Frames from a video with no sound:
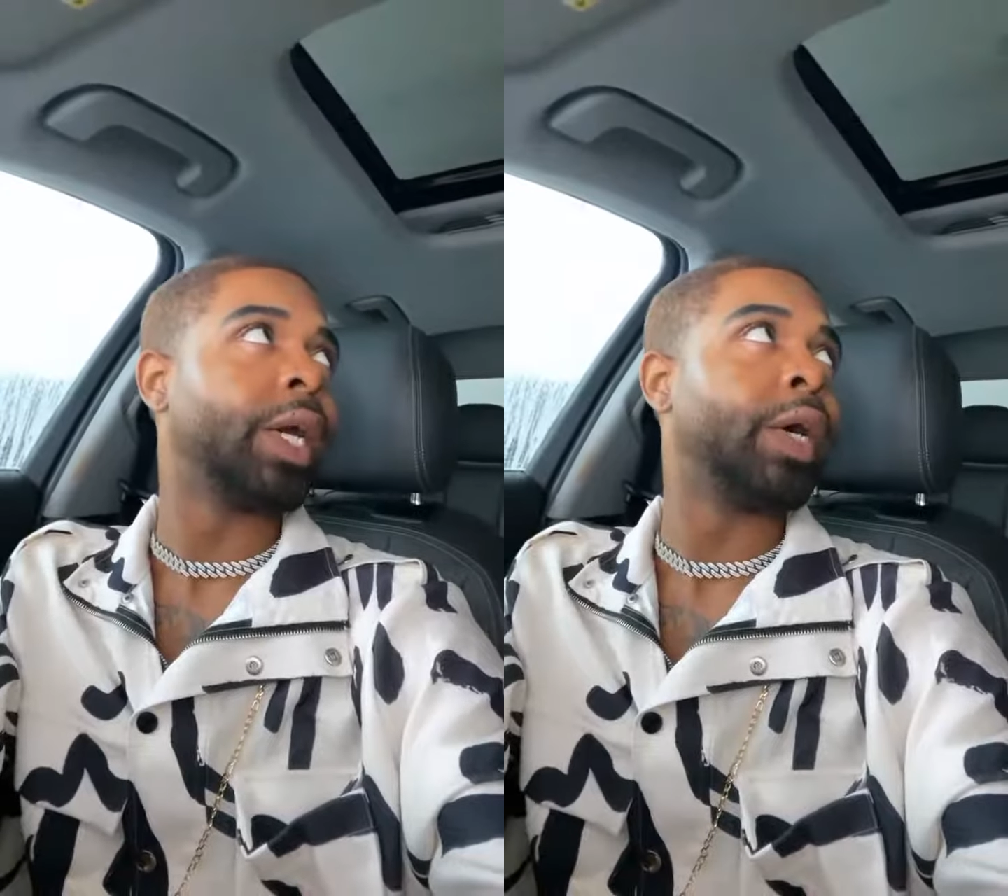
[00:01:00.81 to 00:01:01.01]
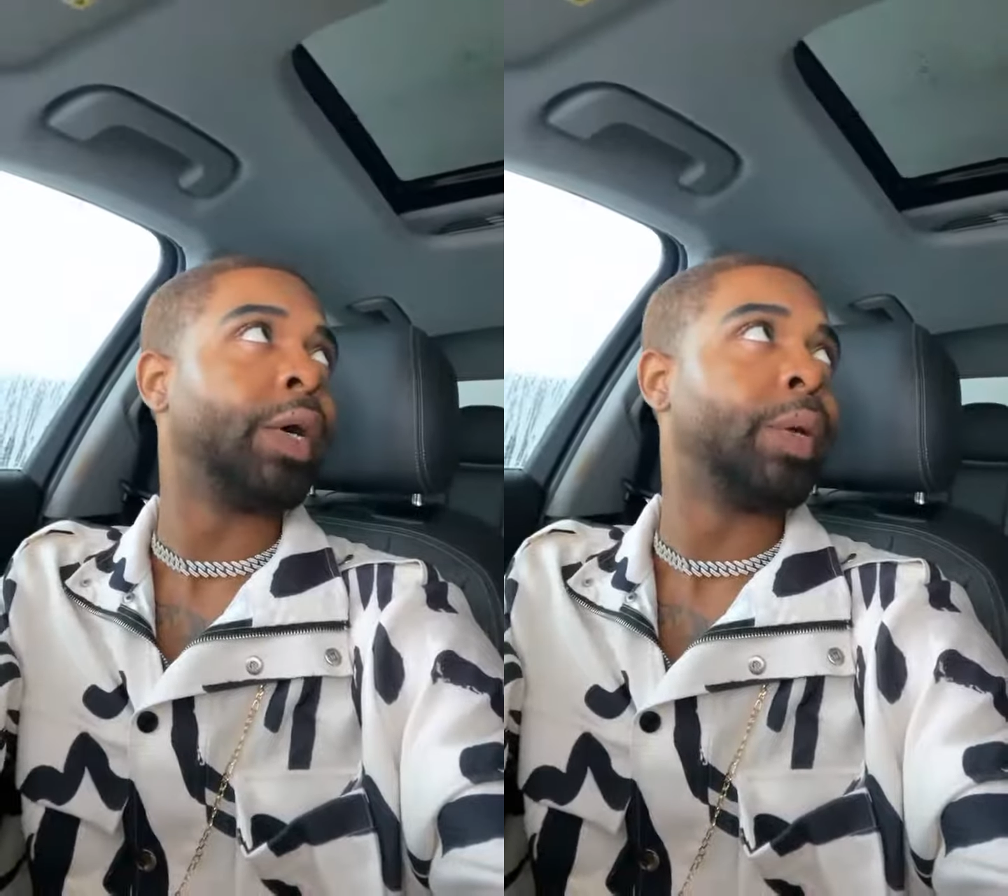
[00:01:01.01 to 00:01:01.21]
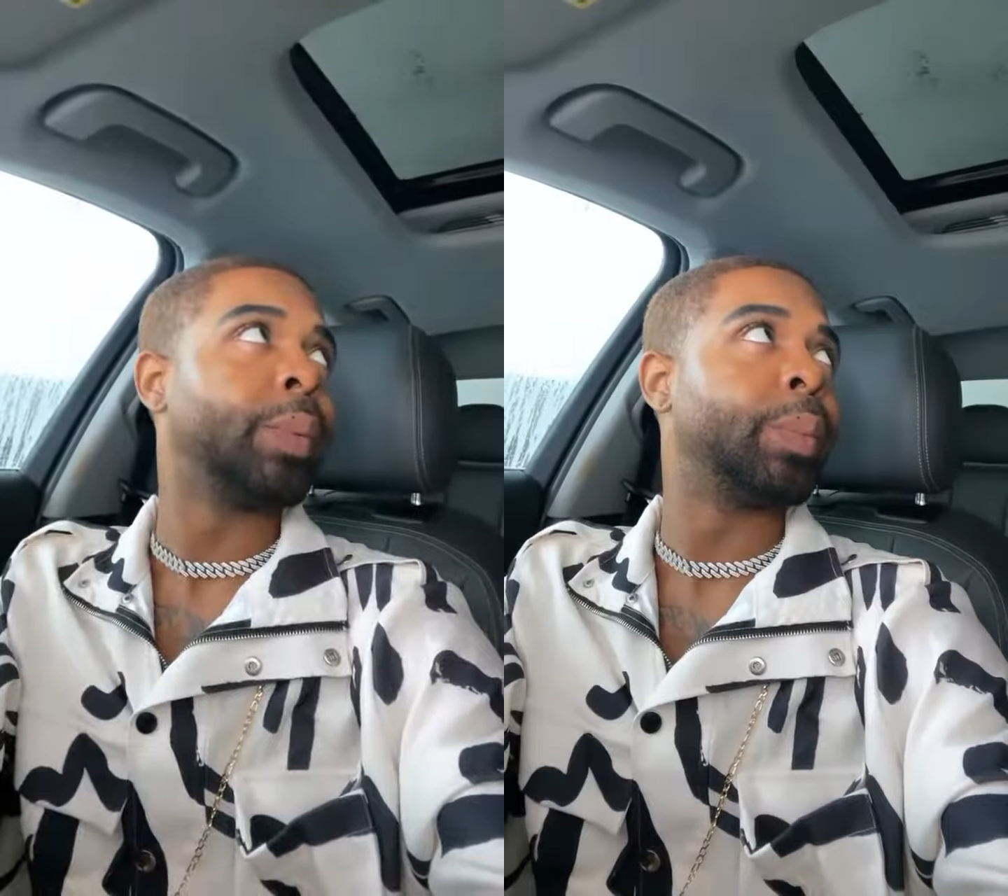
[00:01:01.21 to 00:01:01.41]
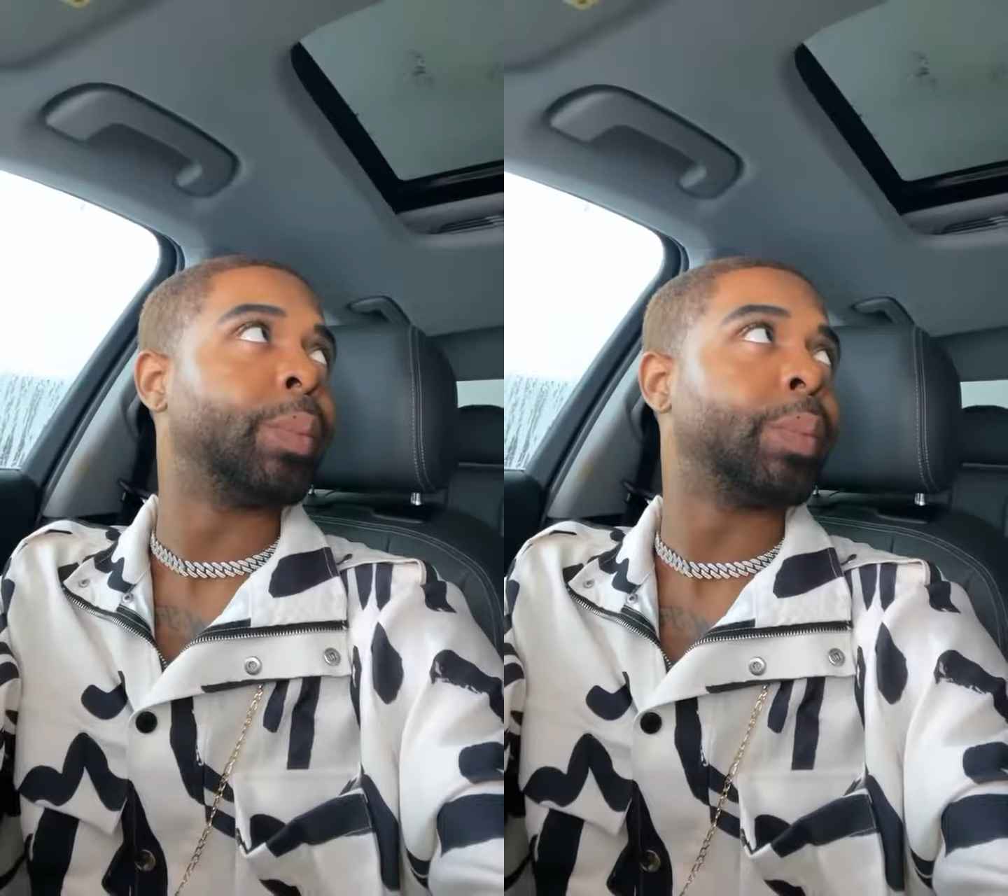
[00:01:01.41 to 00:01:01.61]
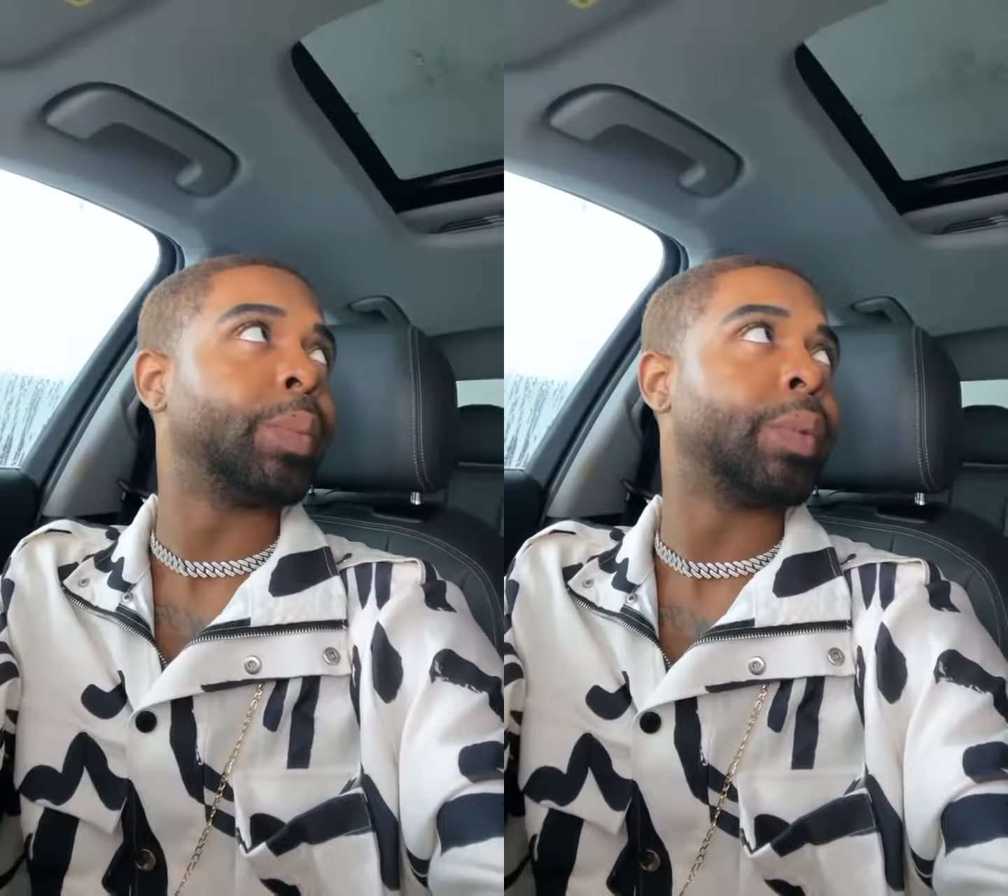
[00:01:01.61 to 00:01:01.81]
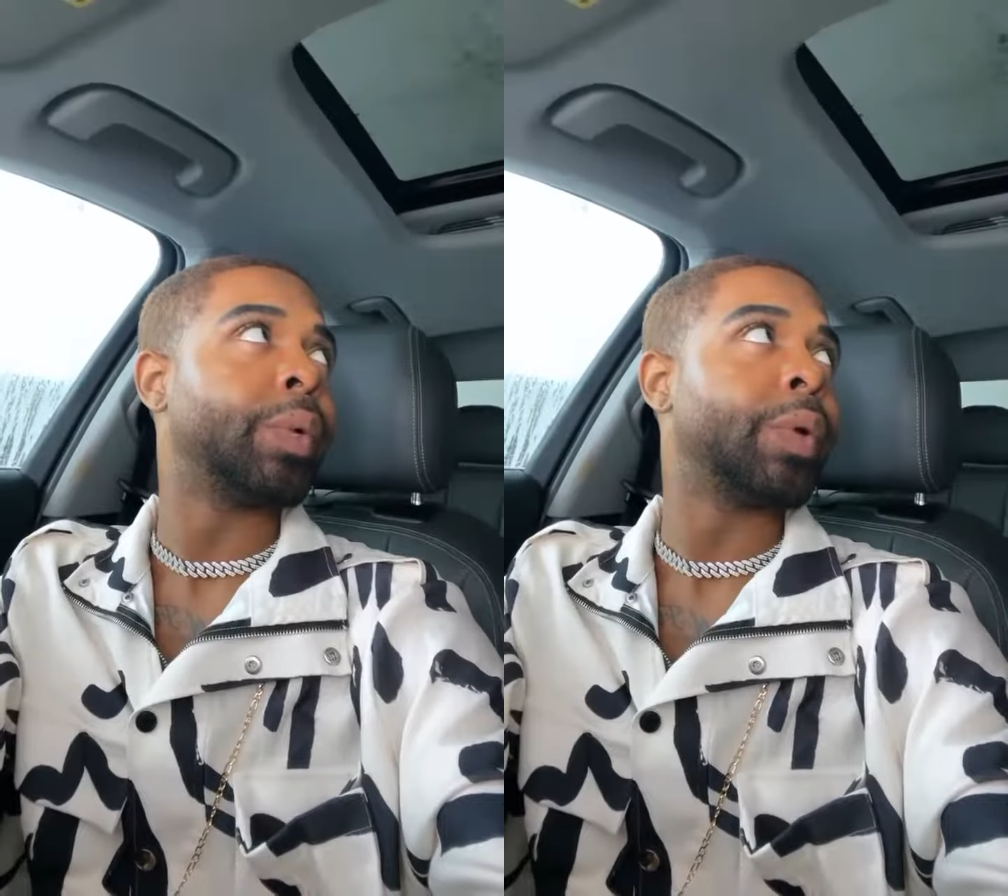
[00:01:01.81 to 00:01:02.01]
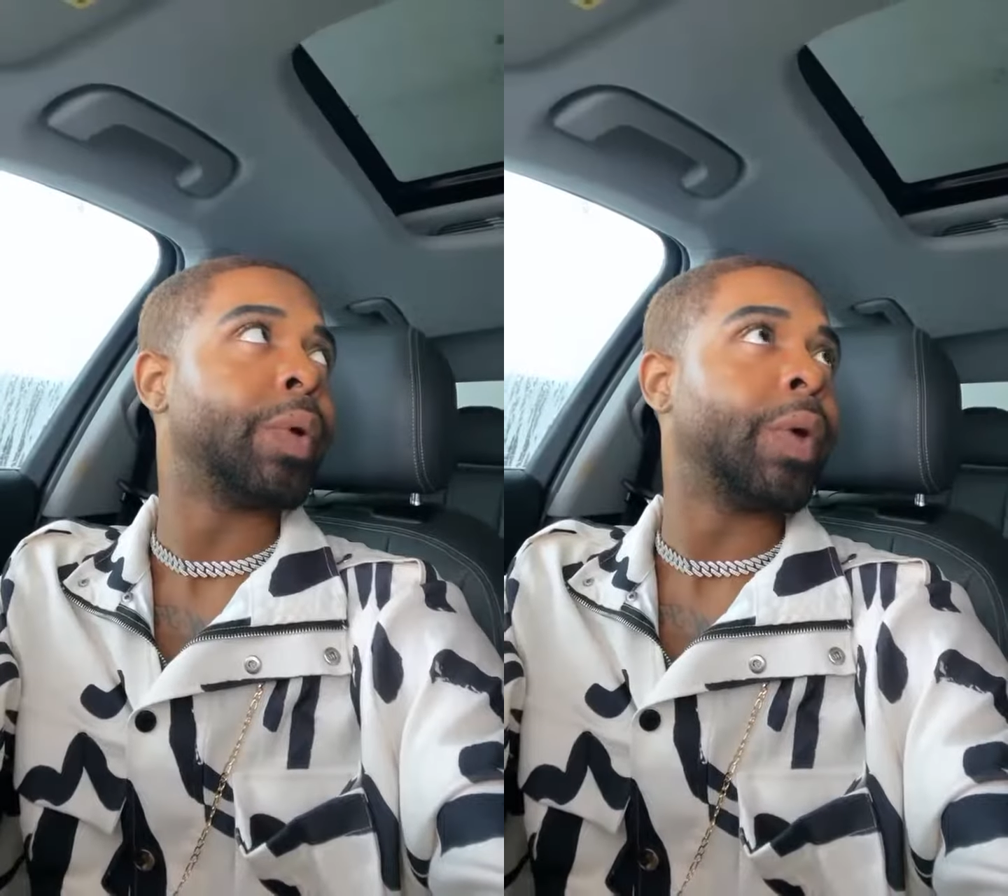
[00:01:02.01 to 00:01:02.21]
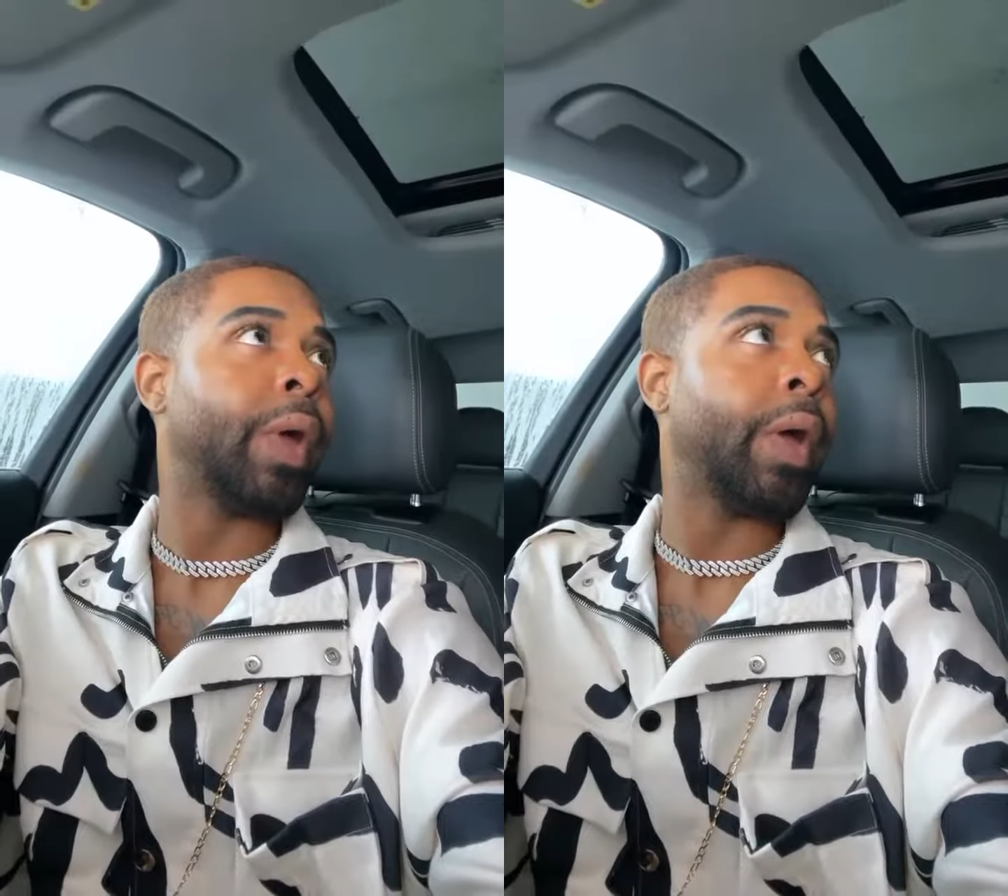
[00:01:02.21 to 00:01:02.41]
home.
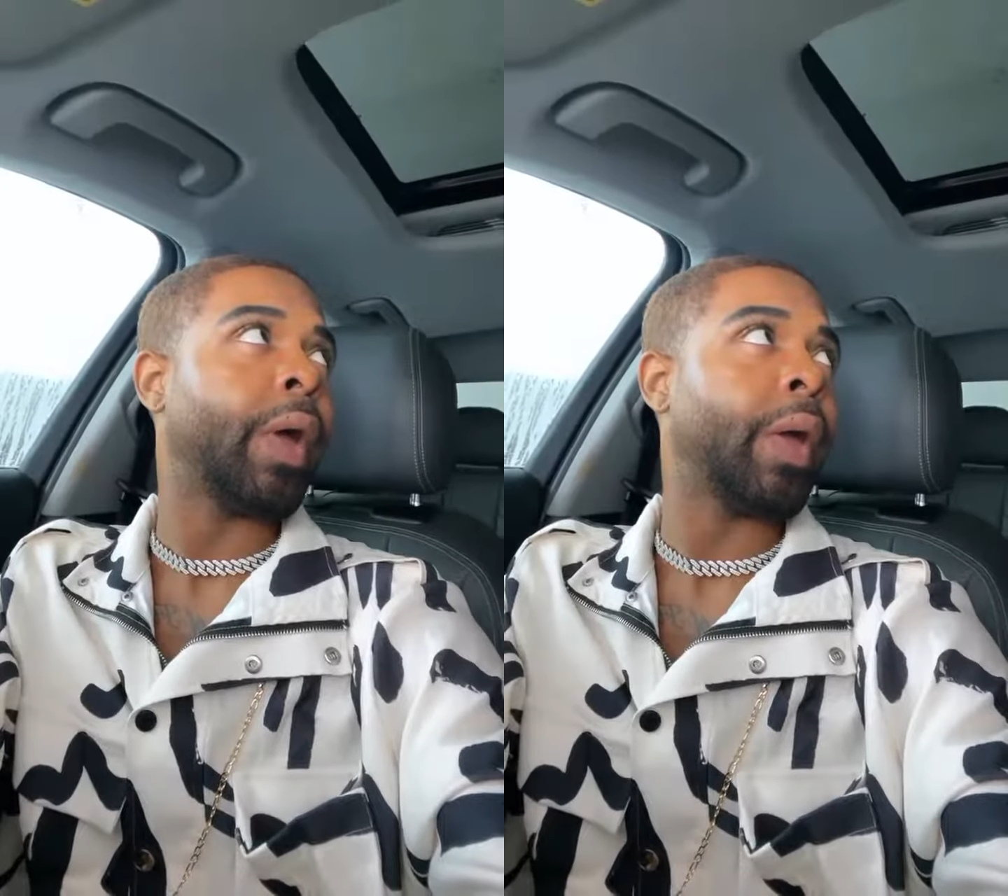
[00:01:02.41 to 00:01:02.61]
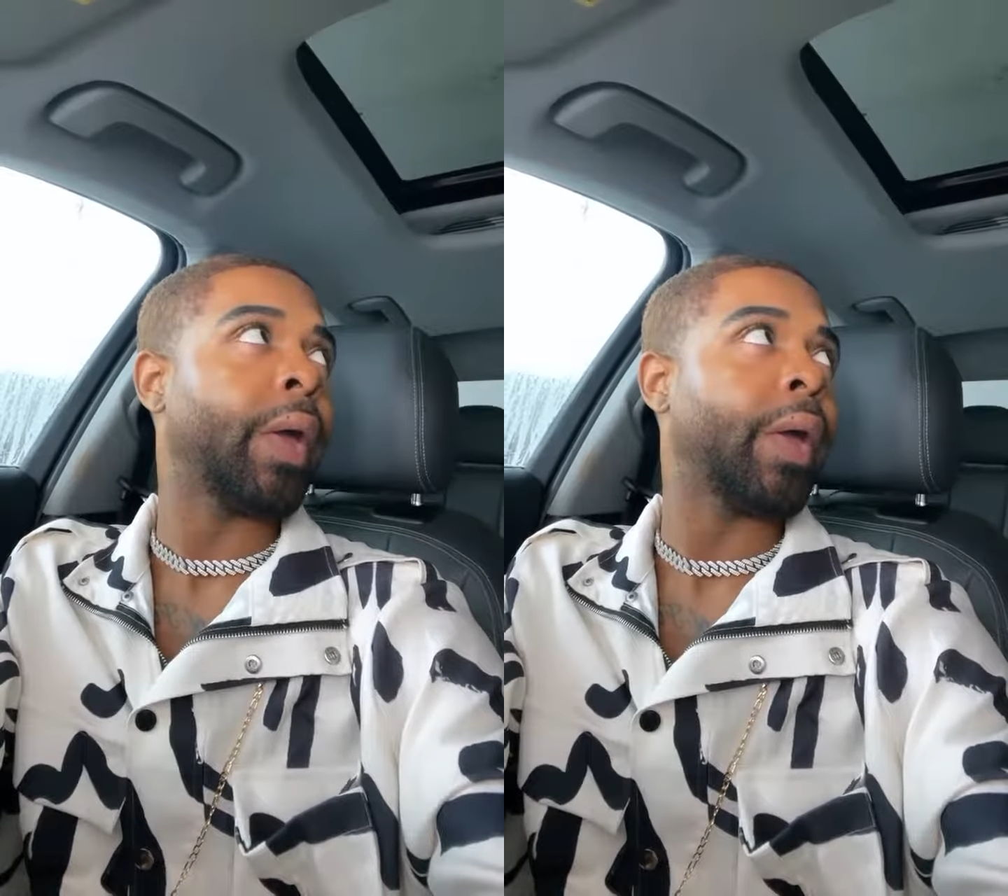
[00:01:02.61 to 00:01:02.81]
Uh-huh.